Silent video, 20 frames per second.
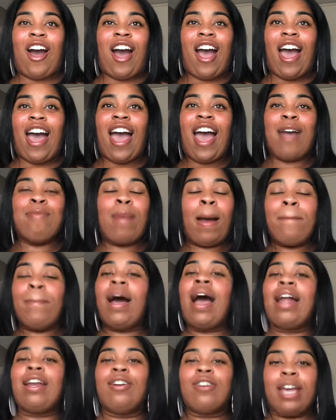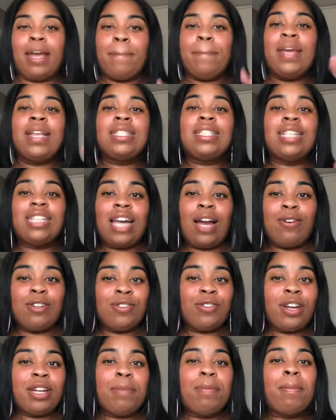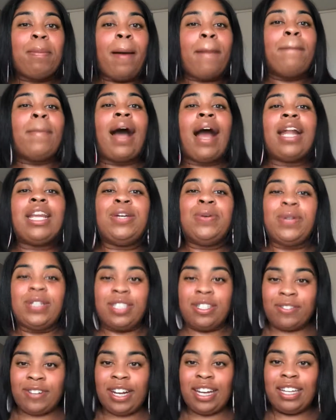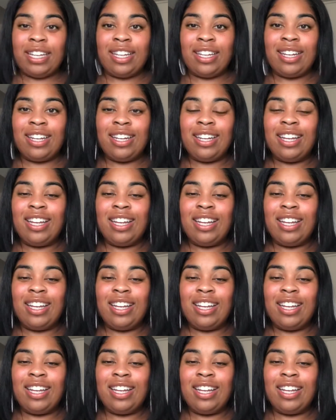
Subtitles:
have my body. Okay, mentally I was ready, but my body wasn't ready.